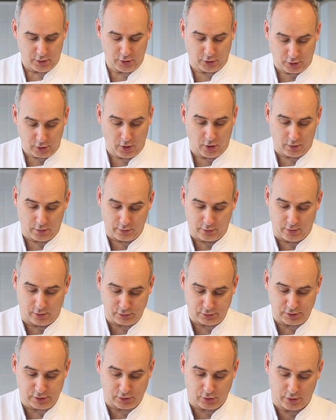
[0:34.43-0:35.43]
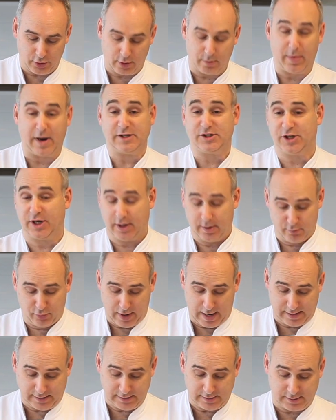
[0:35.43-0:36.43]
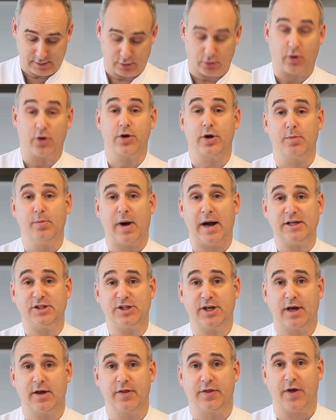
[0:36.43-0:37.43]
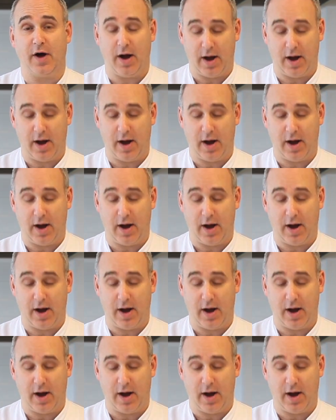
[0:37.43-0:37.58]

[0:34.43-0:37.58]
You can go to the grocery store, you can buy chicken breasts or you can buy chicken